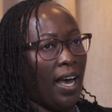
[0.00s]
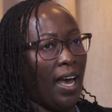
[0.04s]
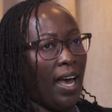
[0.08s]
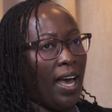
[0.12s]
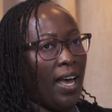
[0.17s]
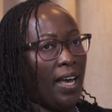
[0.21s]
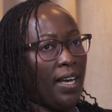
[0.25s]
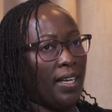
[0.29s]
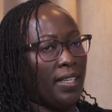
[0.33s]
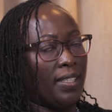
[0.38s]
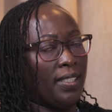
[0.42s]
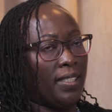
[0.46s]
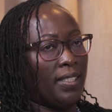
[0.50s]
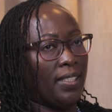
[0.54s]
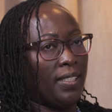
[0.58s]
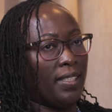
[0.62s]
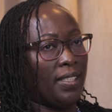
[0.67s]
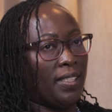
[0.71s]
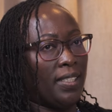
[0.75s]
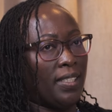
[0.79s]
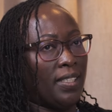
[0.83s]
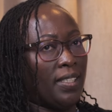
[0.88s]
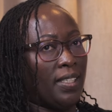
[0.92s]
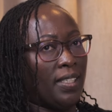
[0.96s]
And
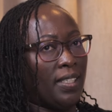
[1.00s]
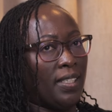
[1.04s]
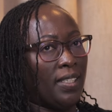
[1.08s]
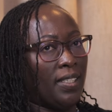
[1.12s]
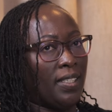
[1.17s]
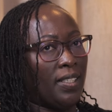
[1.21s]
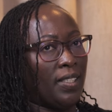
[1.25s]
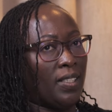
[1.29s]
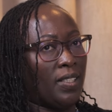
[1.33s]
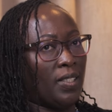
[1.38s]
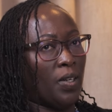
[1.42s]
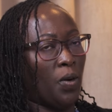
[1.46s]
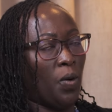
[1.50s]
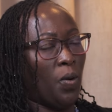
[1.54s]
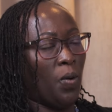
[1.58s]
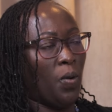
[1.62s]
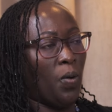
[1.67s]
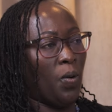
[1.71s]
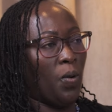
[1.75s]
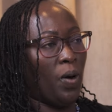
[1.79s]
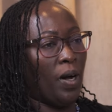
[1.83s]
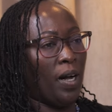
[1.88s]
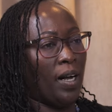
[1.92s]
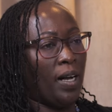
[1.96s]

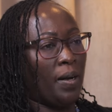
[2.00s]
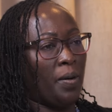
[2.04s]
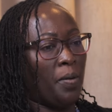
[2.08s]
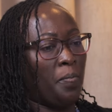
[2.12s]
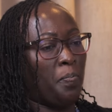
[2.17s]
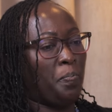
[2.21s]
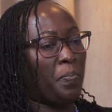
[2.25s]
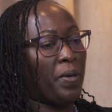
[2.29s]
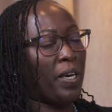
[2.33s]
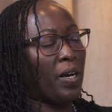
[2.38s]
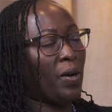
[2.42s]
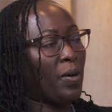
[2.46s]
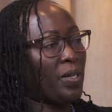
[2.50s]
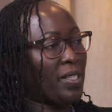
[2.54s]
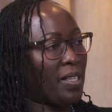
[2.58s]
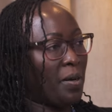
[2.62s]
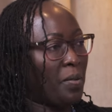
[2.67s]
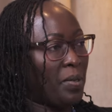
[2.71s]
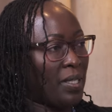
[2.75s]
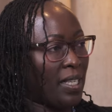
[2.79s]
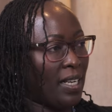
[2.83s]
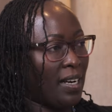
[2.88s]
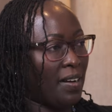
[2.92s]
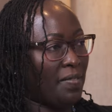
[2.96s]
so, because there
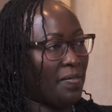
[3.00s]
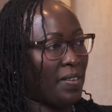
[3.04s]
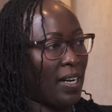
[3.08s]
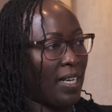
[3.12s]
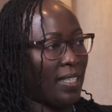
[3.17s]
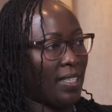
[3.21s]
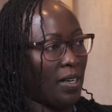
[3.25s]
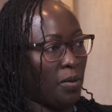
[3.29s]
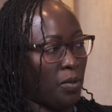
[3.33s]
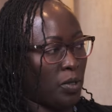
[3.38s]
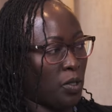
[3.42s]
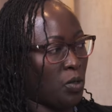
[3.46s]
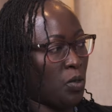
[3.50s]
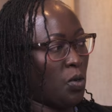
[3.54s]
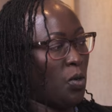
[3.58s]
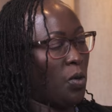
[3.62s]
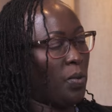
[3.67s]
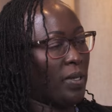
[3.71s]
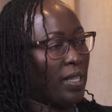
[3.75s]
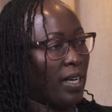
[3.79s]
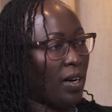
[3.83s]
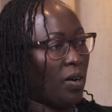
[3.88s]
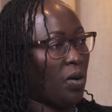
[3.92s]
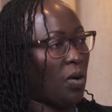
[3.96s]
wasn't a flight, I was to go
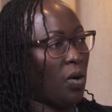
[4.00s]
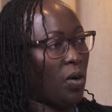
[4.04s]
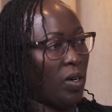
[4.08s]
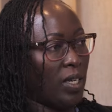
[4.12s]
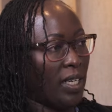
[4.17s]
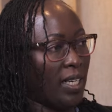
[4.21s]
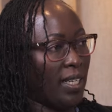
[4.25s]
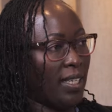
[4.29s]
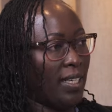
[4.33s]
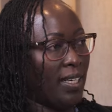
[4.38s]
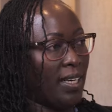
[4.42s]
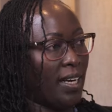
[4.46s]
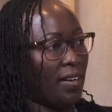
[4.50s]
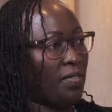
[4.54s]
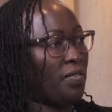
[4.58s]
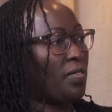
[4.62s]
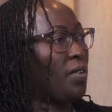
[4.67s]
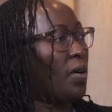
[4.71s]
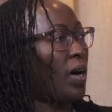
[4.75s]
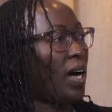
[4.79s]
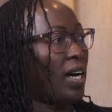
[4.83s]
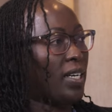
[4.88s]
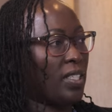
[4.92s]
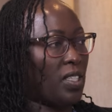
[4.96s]
with a colleague, and mm.
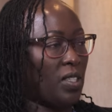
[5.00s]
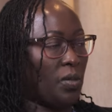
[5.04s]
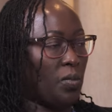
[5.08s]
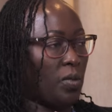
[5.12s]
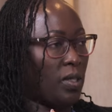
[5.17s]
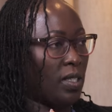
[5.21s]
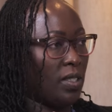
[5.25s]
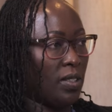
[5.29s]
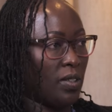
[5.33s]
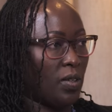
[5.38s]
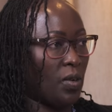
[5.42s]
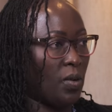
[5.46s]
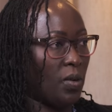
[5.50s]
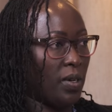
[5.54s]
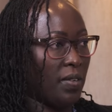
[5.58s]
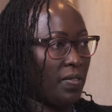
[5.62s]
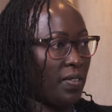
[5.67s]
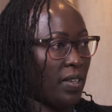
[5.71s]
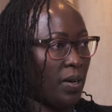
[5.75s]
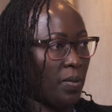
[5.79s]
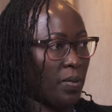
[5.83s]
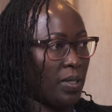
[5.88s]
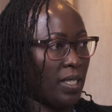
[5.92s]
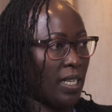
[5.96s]
for her, she wouldn't go if
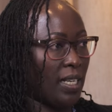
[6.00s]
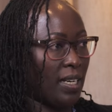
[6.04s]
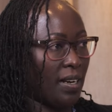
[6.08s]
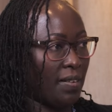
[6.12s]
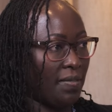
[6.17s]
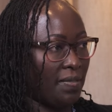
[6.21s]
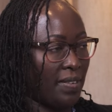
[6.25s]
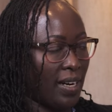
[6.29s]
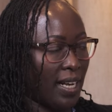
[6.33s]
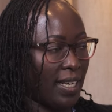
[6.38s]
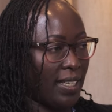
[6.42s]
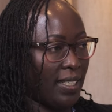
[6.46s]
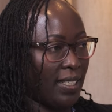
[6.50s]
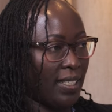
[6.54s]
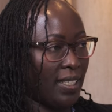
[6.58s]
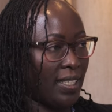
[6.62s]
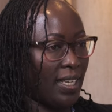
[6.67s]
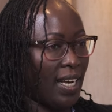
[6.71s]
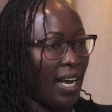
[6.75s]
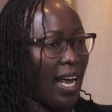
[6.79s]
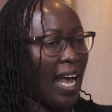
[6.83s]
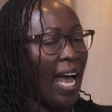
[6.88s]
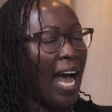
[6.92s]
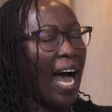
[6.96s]
there wasn't a flight.
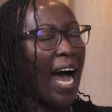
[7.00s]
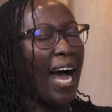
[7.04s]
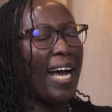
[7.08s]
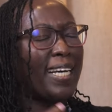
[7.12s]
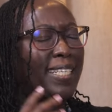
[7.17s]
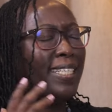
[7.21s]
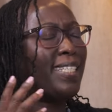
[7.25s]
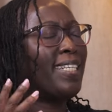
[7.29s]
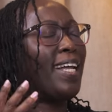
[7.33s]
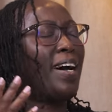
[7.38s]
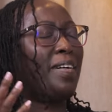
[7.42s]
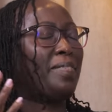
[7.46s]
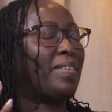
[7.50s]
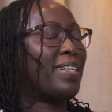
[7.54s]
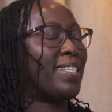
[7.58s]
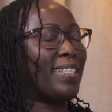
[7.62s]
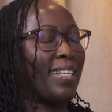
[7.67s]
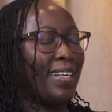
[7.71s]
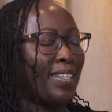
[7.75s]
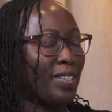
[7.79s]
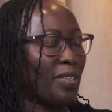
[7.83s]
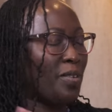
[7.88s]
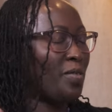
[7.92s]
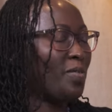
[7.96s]
Mm. I didn't have a
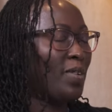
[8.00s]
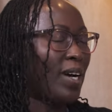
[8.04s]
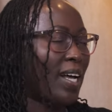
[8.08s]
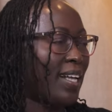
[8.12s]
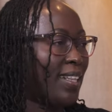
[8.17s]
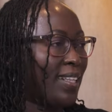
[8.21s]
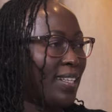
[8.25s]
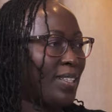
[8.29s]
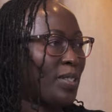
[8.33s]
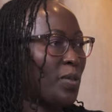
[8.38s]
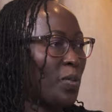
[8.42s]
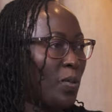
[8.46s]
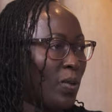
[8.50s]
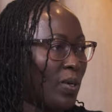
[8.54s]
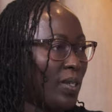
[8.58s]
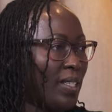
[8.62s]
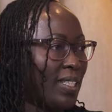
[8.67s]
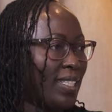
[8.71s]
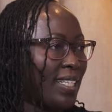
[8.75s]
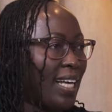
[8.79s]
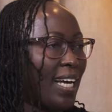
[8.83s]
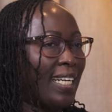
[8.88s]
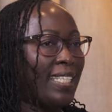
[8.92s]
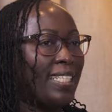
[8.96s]
sense of where this was.
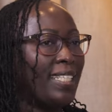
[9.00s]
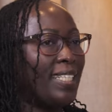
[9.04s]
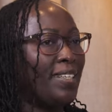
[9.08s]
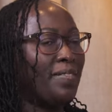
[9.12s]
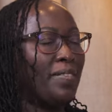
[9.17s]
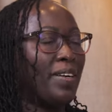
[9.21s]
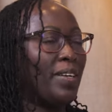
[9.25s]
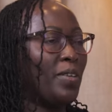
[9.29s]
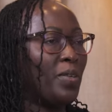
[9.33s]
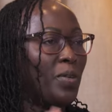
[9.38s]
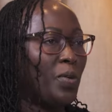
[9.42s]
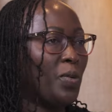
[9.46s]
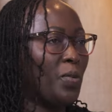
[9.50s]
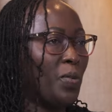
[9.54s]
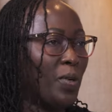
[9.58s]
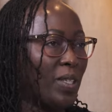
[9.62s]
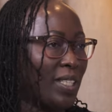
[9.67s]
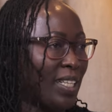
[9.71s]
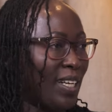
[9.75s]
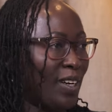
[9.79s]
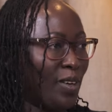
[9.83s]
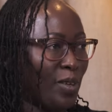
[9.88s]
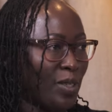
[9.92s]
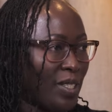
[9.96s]
I mm. didn't even know
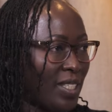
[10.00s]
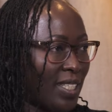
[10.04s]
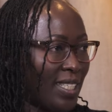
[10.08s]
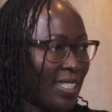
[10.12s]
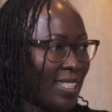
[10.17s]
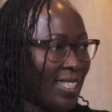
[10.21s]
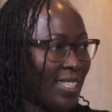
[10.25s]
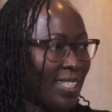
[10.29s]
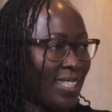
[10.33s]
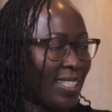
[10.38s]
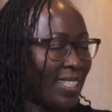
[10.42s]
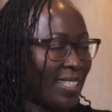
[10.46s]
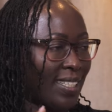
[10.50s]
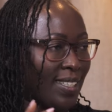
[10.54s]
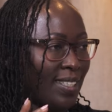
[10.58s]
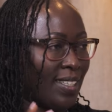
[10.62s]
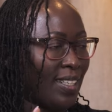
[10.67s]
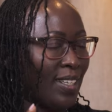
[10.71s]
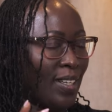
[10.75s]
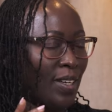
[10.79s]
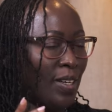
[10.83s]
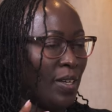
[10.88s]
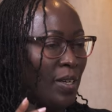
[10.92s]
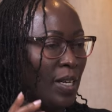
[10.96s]
what the logistics
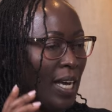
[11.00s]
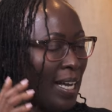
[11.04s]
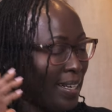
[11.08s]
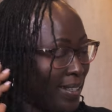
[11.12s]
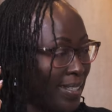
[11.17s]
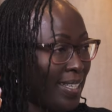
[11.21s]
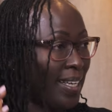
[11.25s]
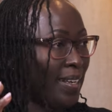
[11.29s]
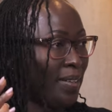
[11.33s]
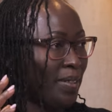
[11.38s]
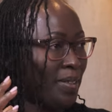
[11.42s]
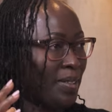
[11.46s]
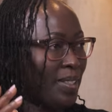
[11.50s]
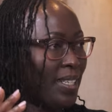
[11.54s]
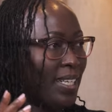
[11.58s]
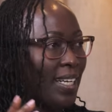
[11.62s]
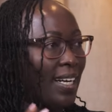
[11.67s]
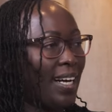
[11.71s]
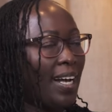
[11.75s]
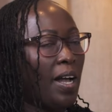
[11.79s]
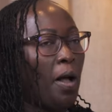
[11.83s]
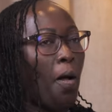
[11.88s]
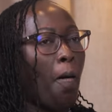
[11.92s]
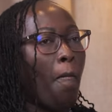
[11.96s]
entailed.
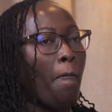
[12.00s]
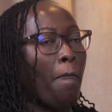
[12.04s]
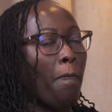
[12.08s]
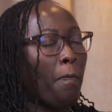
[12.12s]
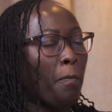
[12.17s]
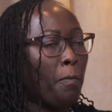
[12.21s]
Mm.